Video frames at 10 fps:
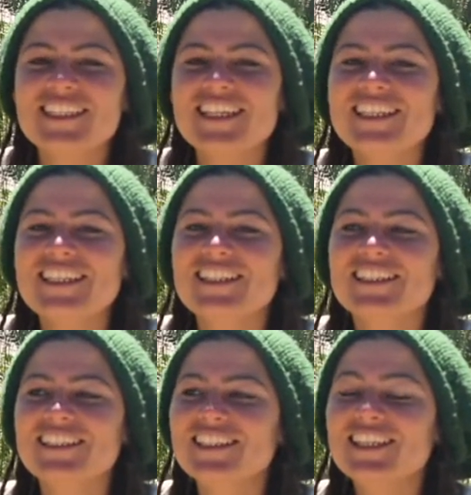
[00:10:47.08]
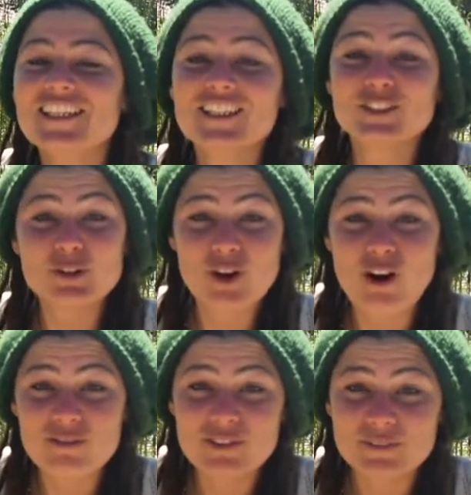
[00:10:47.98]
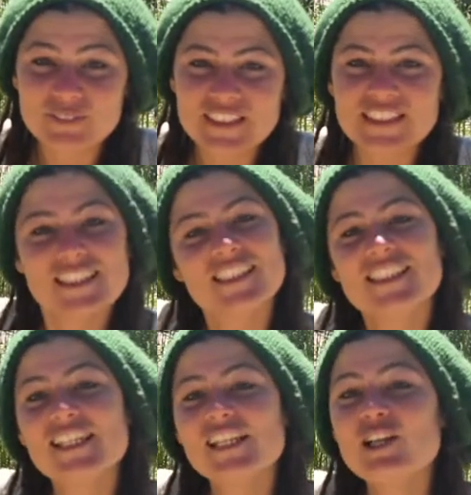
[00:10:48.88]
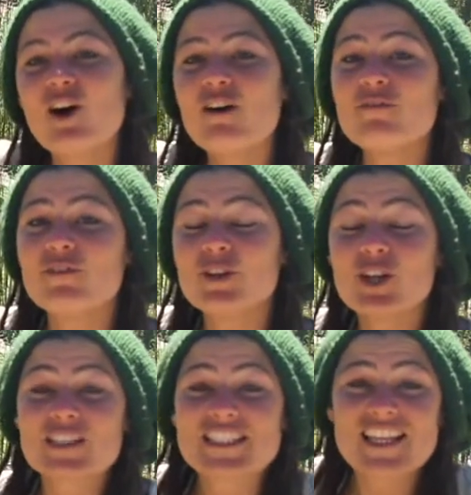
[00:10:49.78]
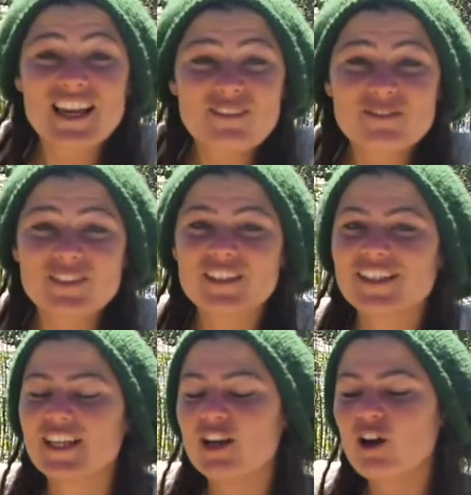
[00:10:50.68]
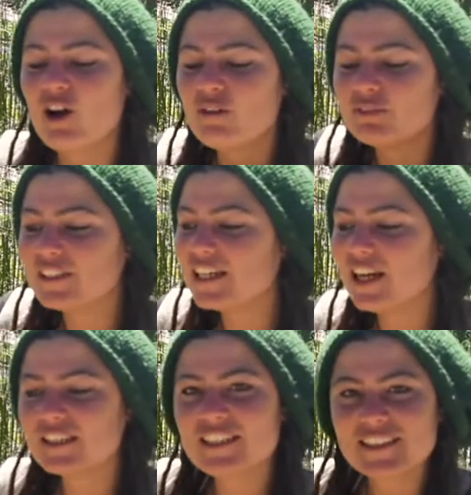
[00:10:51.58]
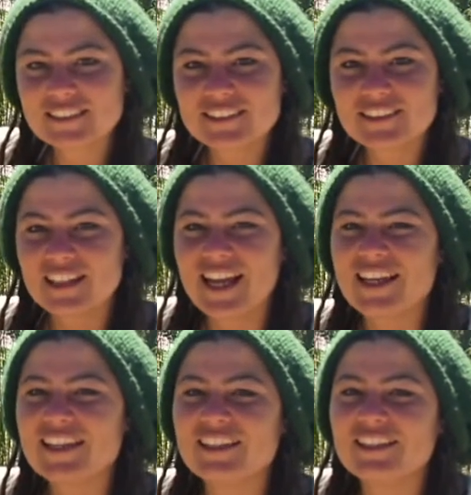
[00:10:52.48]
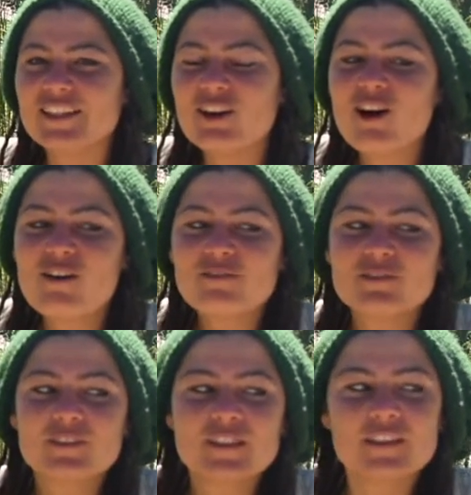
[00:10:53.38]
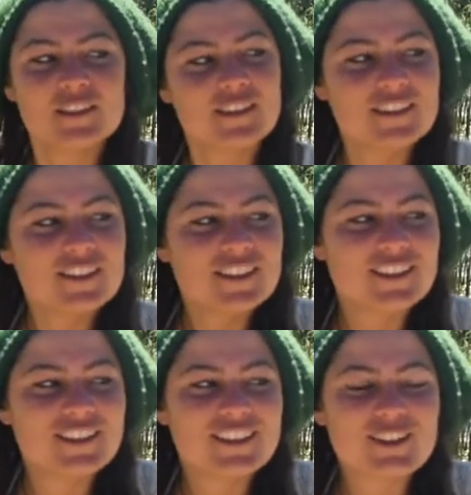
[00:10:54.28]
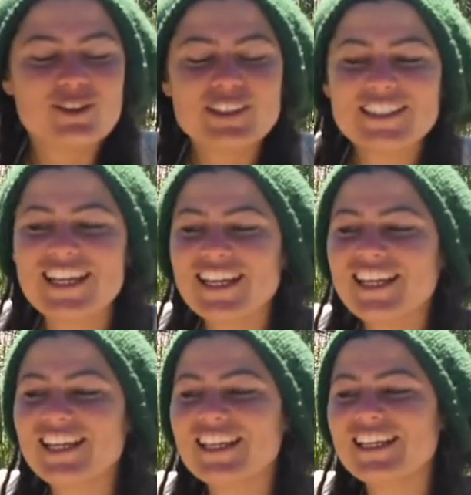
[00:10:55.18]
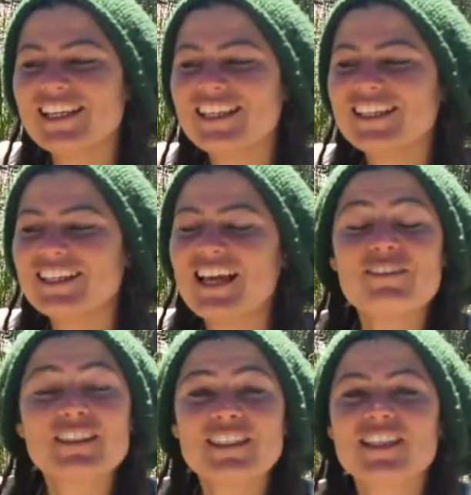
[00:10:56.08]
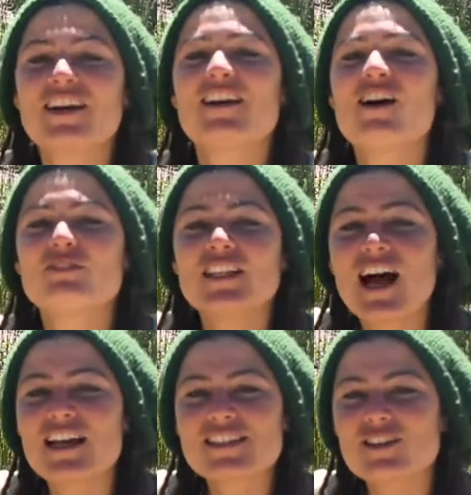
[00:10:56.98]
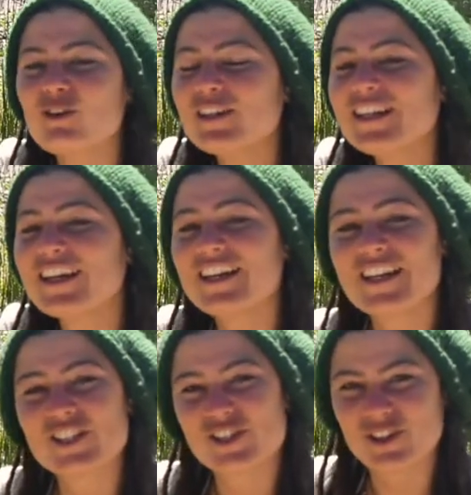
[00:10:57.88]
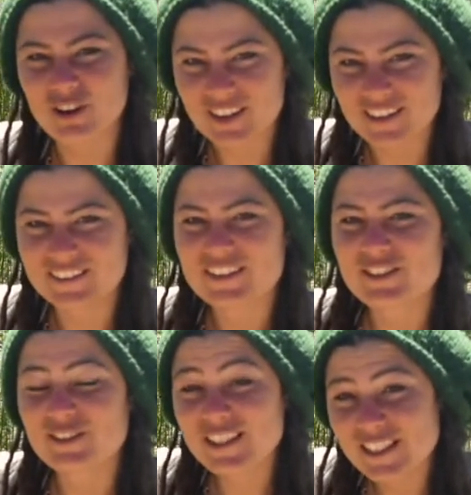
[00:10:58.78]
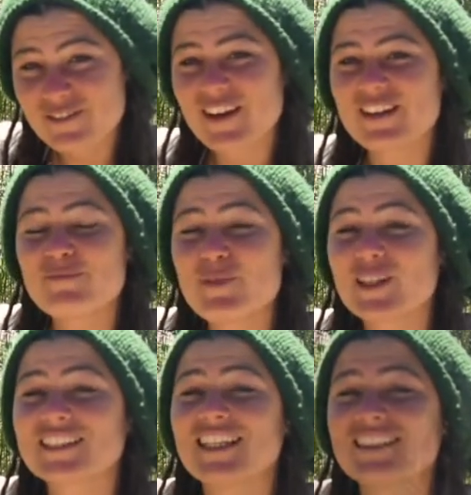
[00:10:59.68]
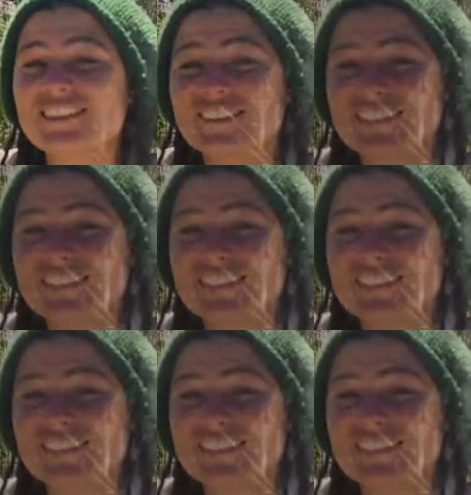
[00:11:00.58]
They learn to love. Love yourself, love the others, and love uh, all the everything around us, all the creation. So this is very important.